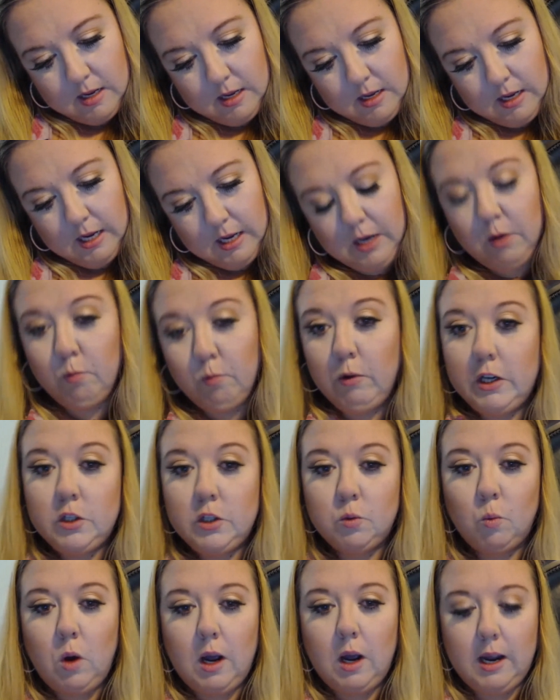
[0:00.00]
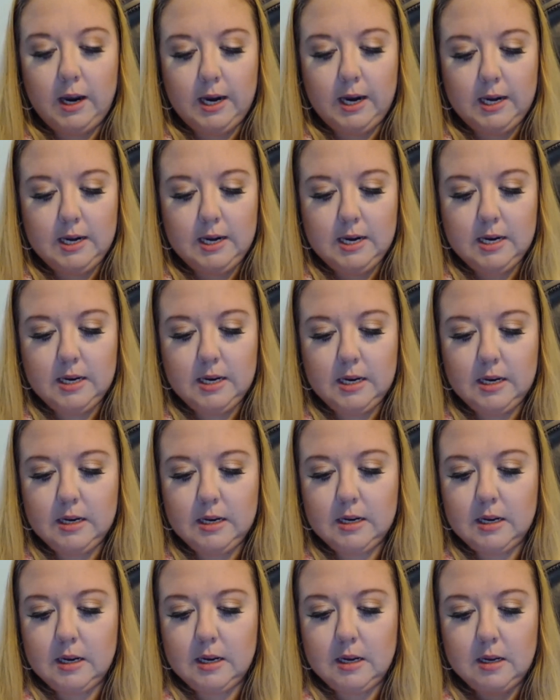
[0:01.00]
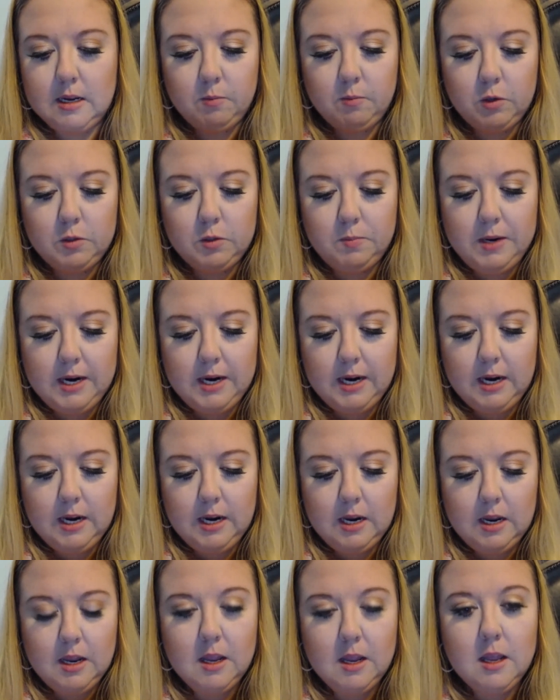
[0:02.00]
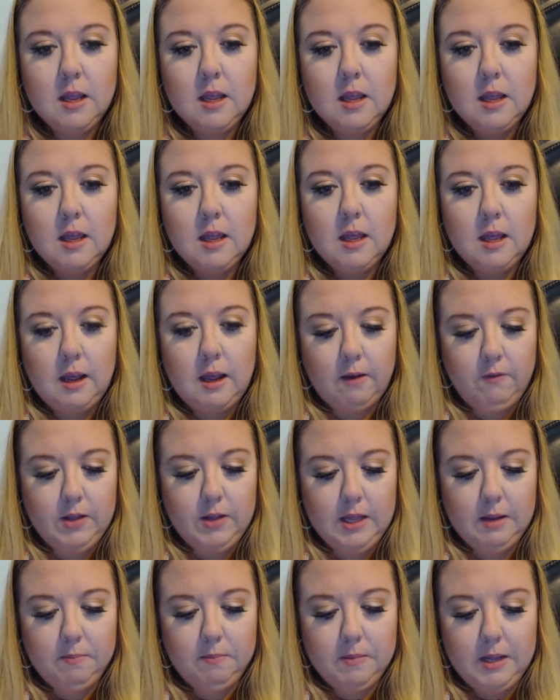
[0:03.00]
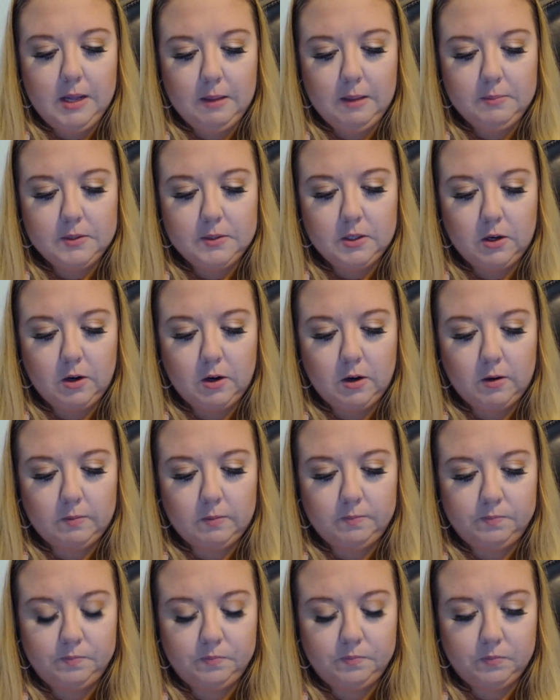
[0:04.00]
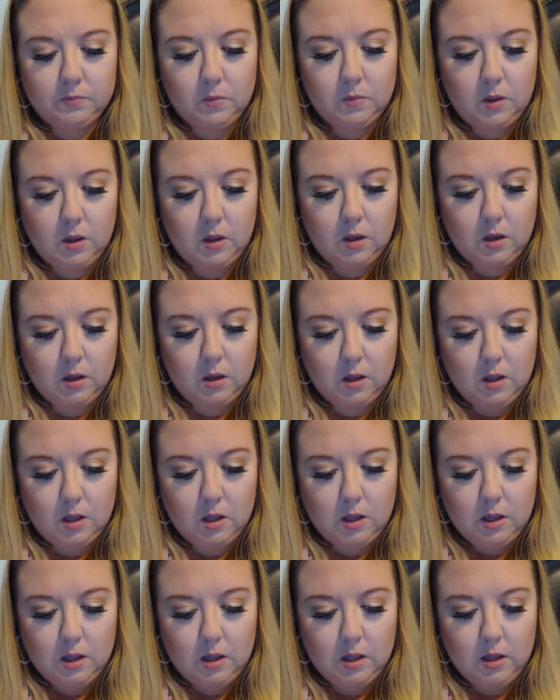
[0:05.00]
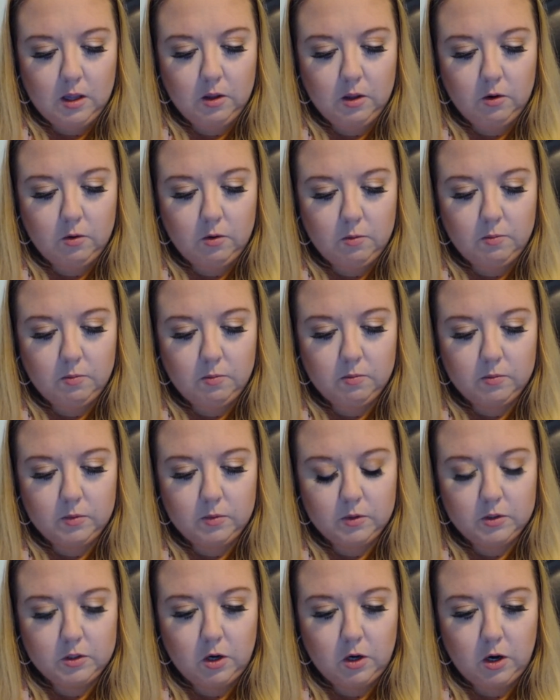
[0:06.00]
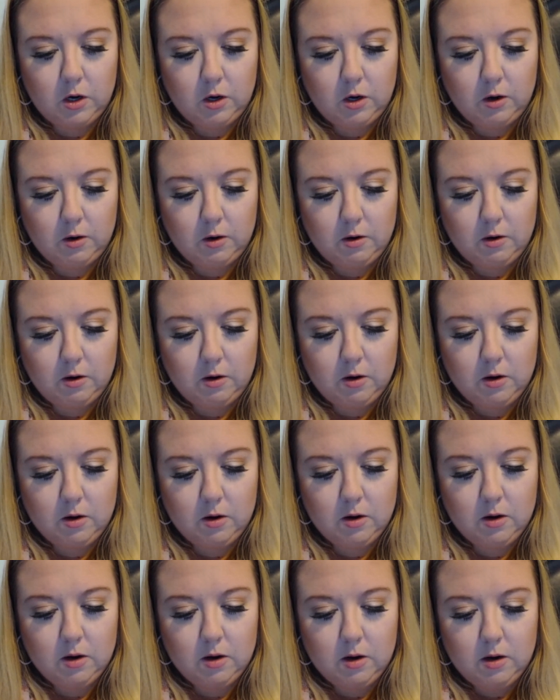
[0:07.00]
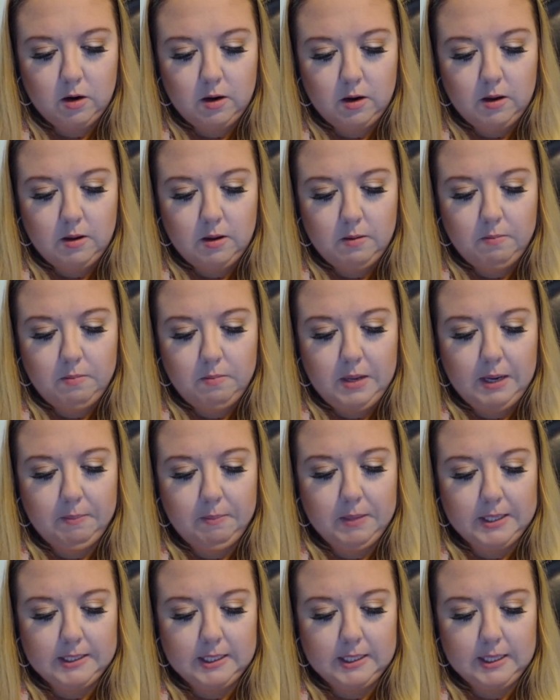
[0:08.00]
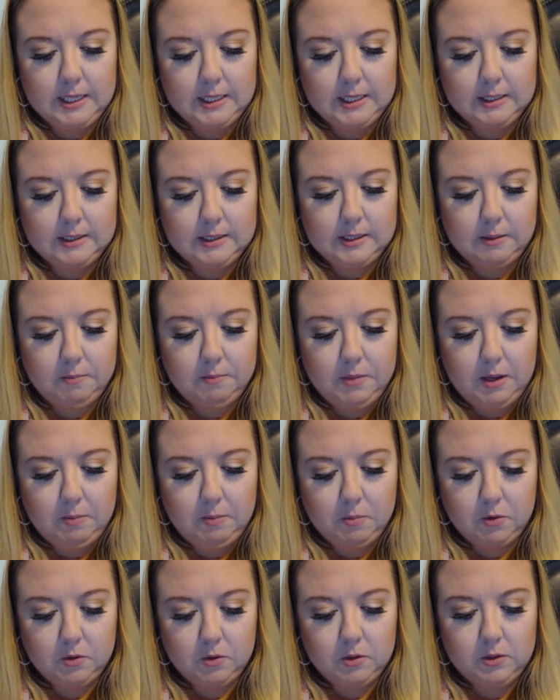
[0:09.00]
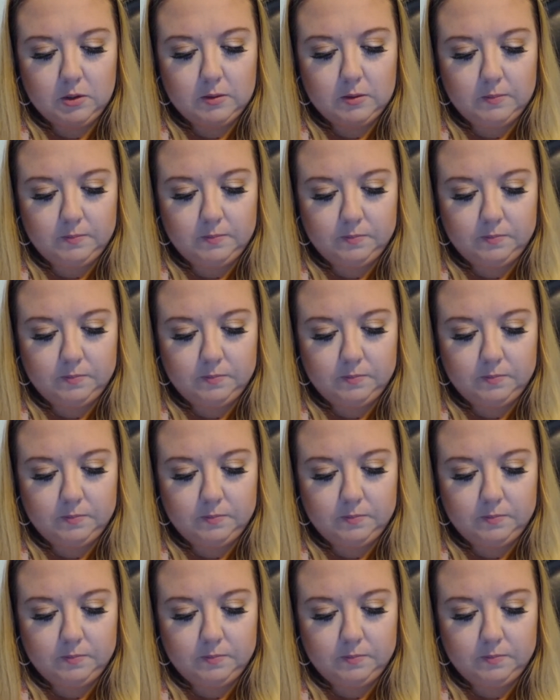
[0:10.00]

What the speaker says: in Rich Wine, which I feel like my lips are a little darker pigmented than some people's.